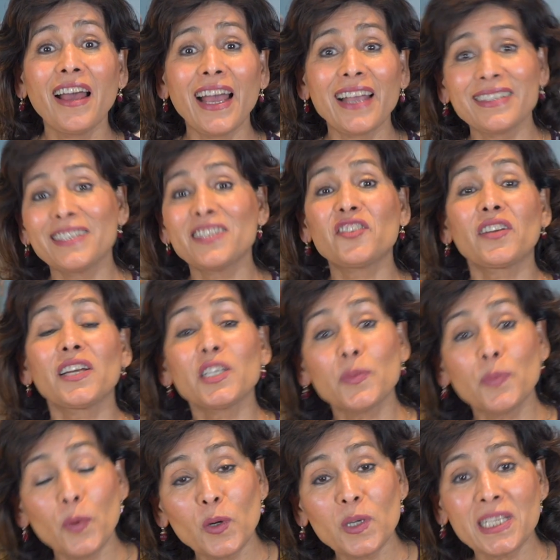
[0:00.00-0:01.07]
as it
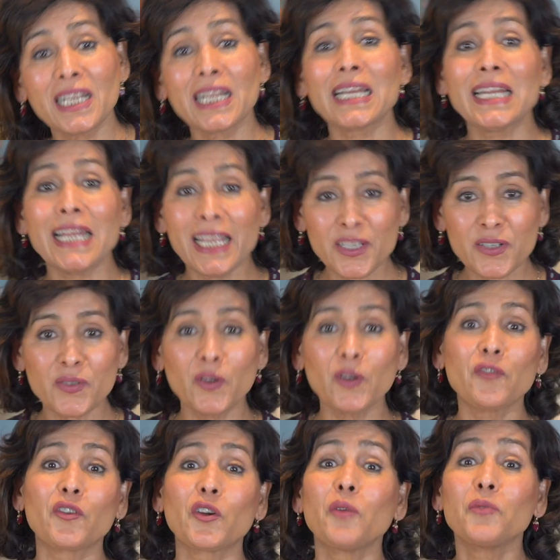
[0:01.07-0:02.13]
transports
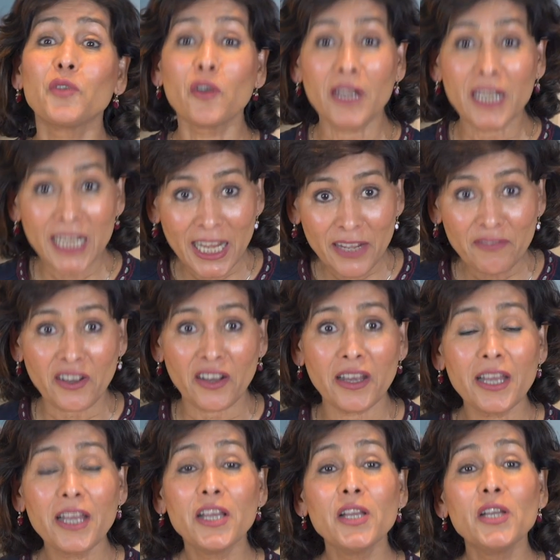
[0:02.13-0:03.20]
cholesterol from your liver
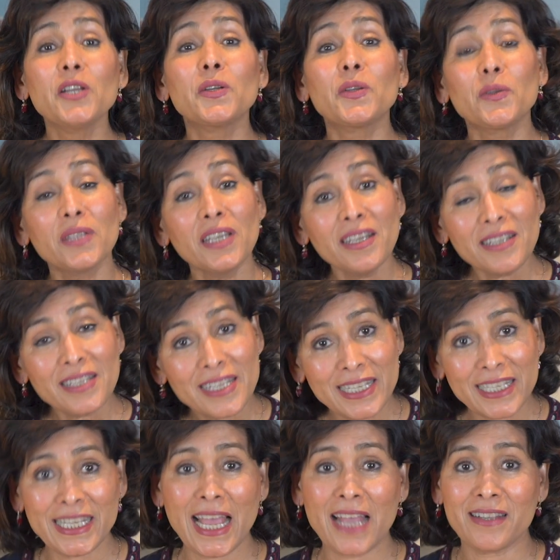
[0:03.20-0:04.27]
to the
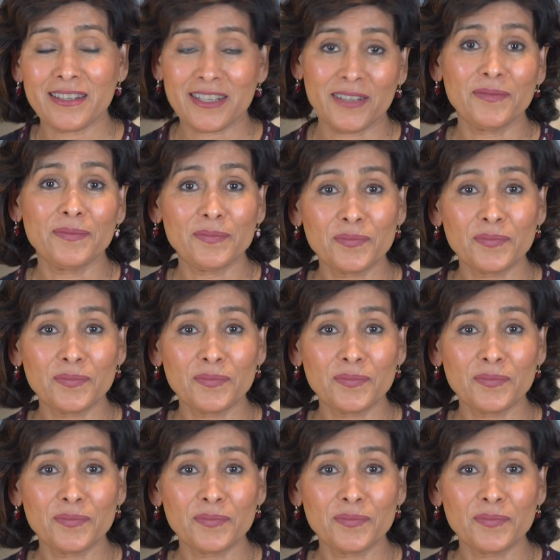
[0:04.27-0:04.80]
cells.